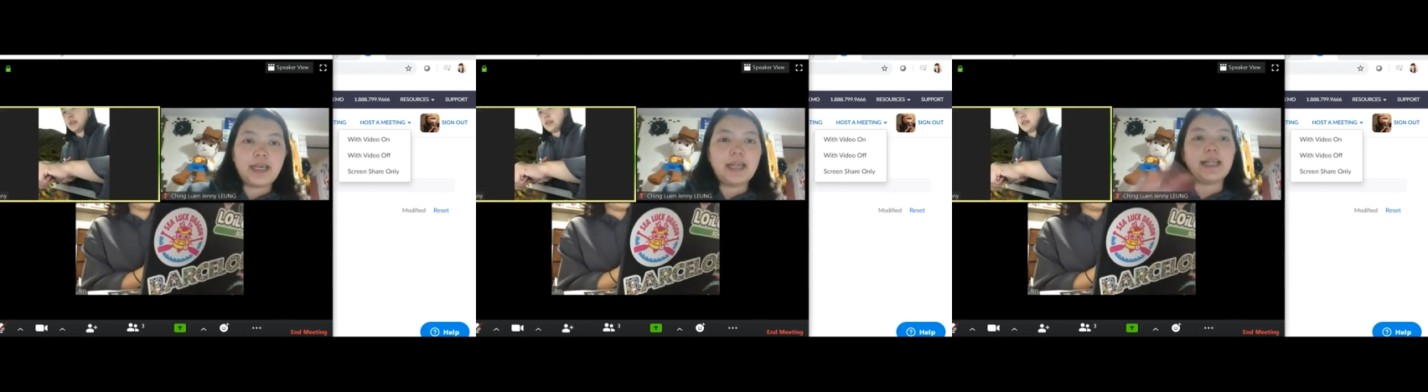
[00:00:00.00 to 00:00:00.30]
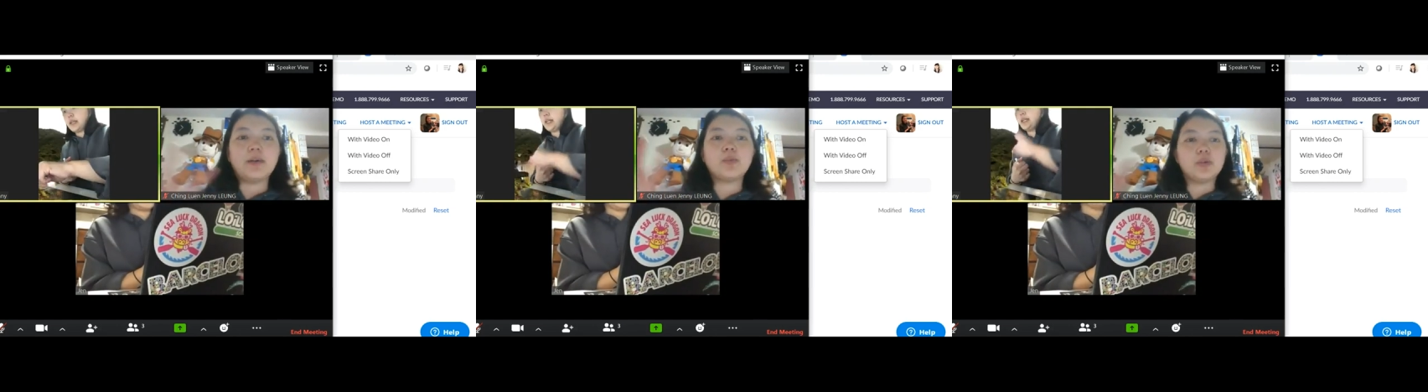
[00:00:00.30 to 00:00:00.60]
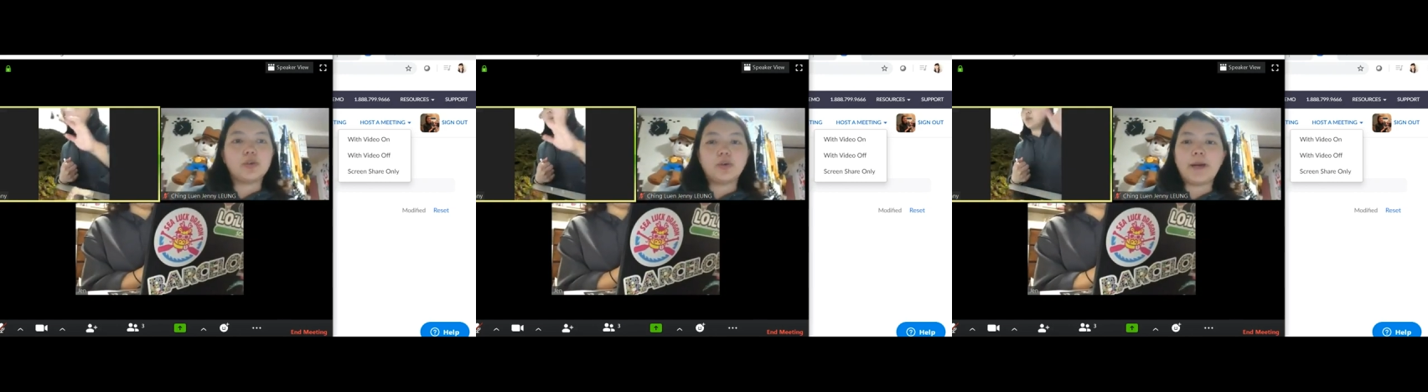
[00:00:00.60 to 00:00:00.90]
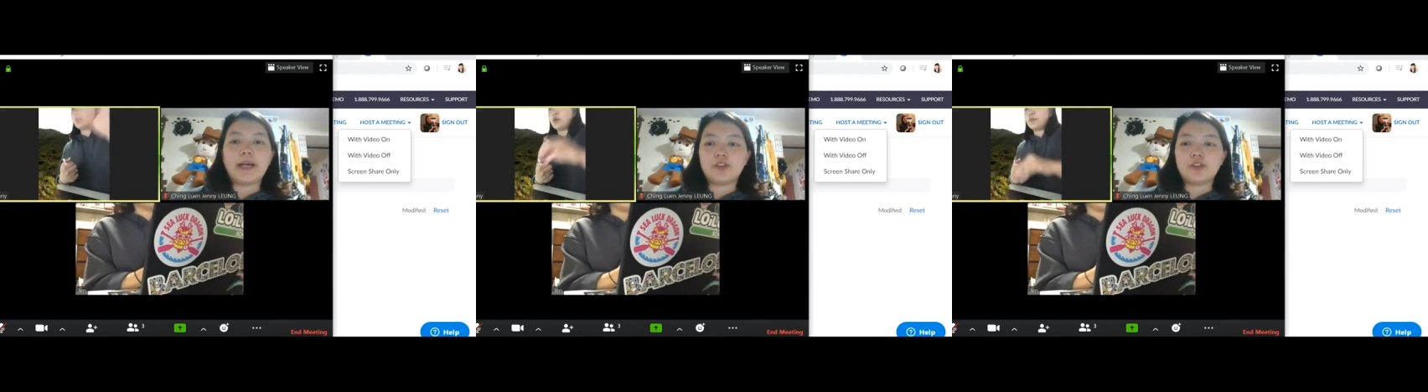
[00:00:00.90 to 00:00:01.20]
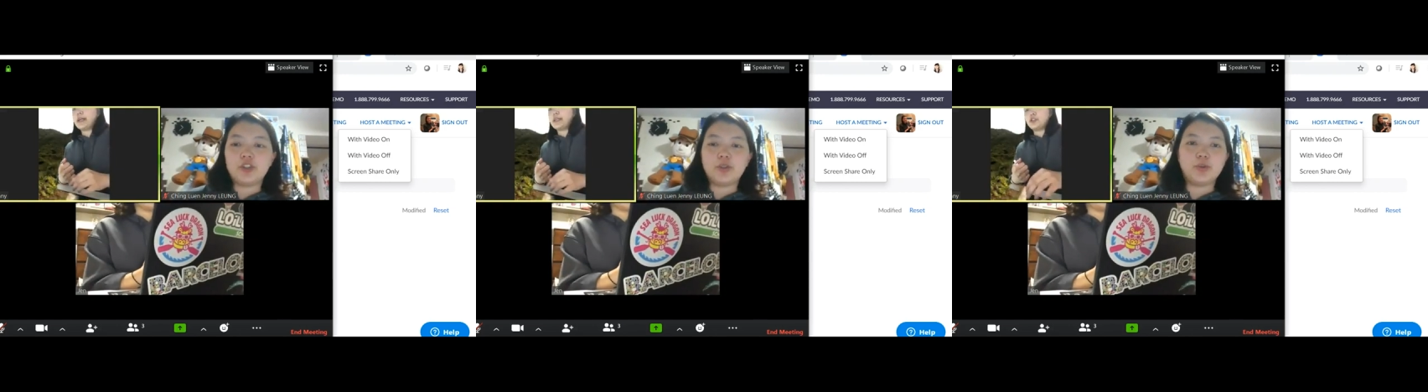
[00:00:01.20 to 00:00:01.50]
and then we'll go back
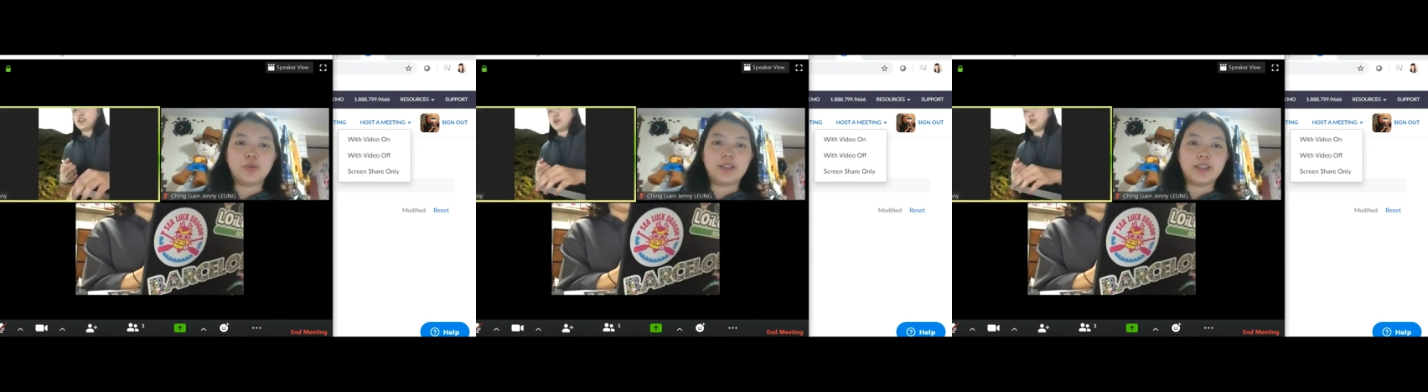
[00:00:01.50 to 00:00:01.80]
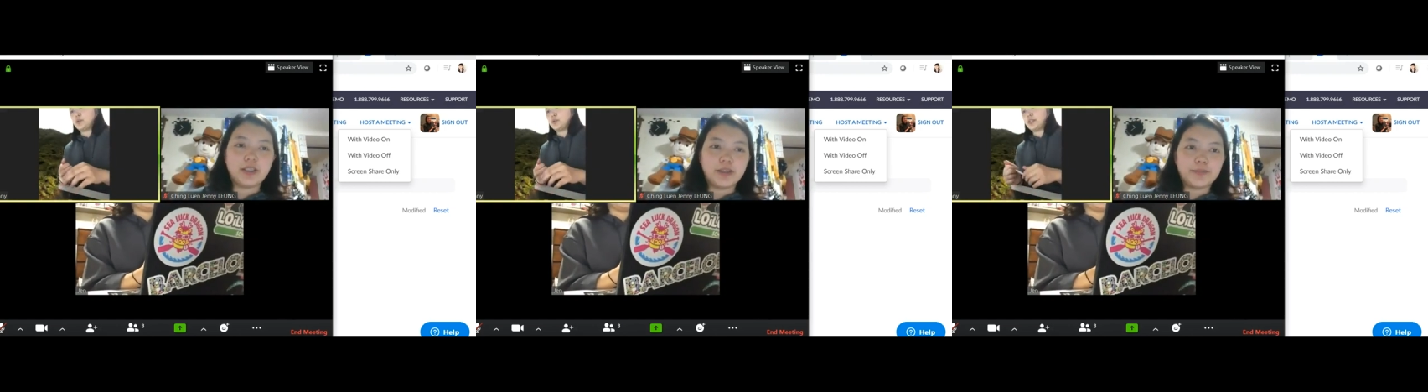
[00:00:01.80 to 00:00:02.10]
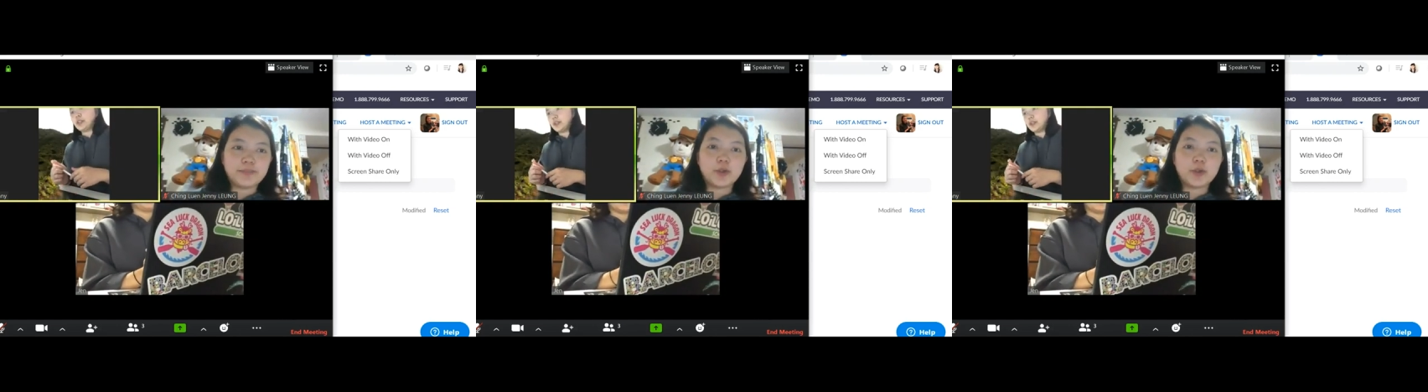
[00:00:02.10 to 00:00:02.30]
to the